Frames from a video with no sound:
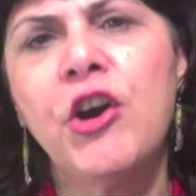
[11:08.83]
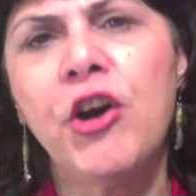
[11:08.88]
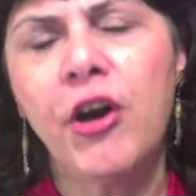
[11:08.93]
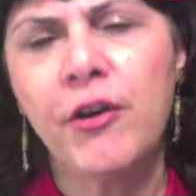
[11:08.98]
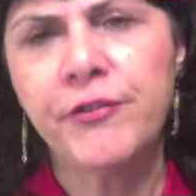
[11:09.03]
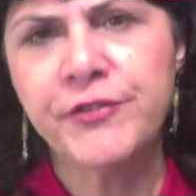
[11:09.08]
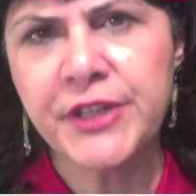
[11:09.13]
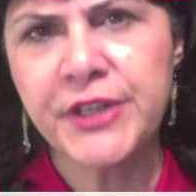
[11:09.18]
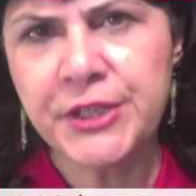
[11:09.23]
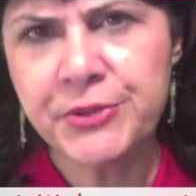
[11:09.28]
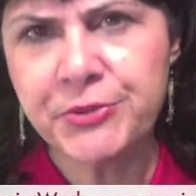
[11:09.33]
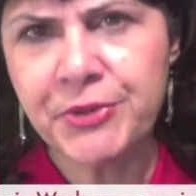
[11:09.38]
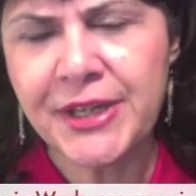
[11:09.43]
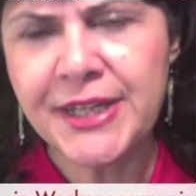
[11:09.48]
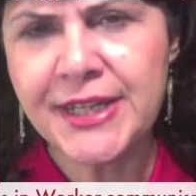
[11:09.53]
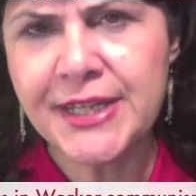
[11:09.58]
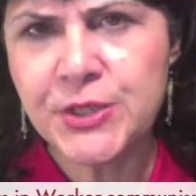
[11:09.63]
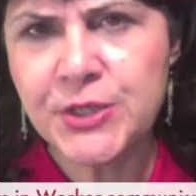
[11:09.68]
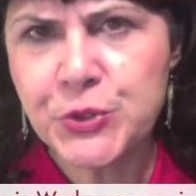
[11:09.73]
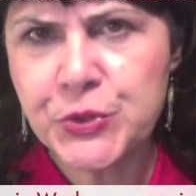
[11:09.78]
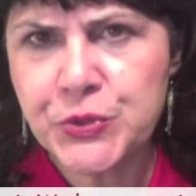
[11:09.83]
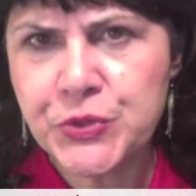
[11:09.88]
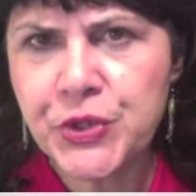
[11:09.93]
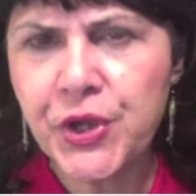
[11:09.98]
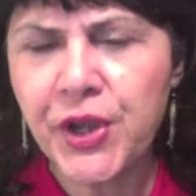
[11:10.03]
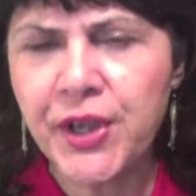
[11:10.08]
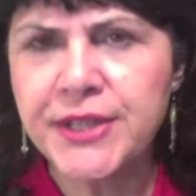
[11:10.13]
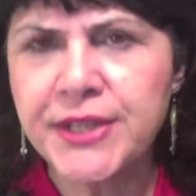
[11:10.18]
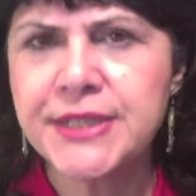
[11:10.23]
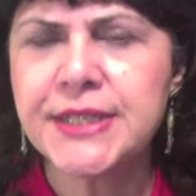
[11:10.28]
of the Iranian
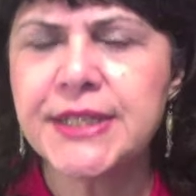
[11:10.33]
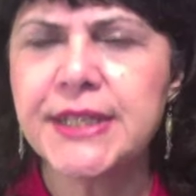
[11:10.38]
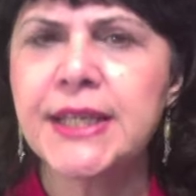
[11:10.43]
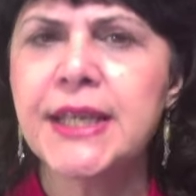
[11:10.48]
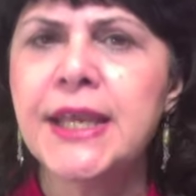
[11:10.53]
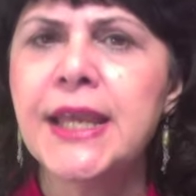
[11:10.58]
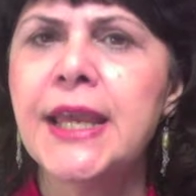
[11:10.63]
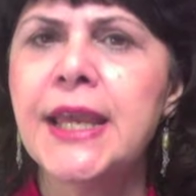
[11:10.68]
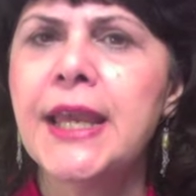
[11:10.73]
society